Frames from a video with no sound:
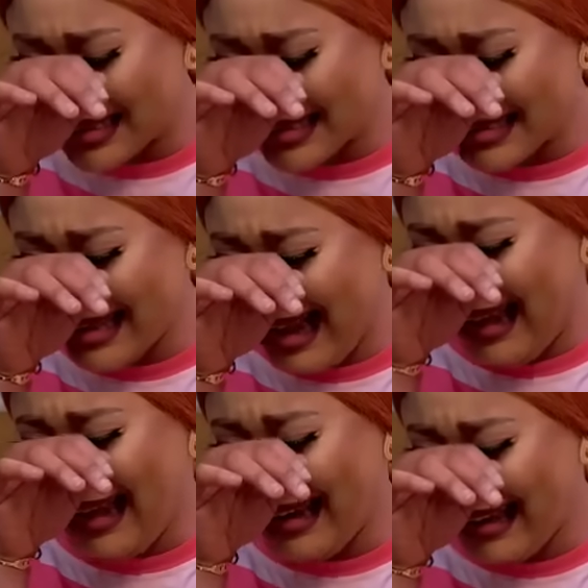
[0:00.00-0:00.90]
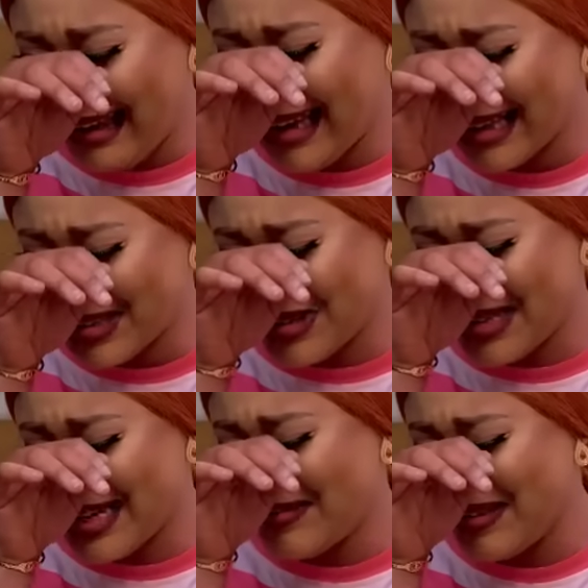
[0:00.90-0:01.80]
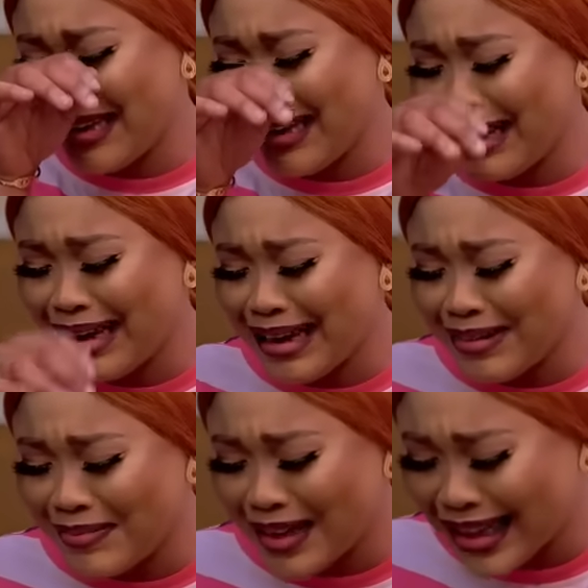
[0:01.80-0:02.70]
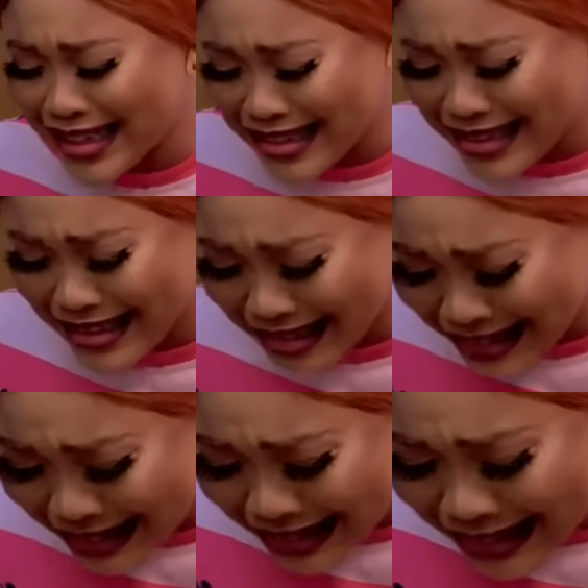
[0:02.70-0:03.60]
with his leg, he treated me like garbage.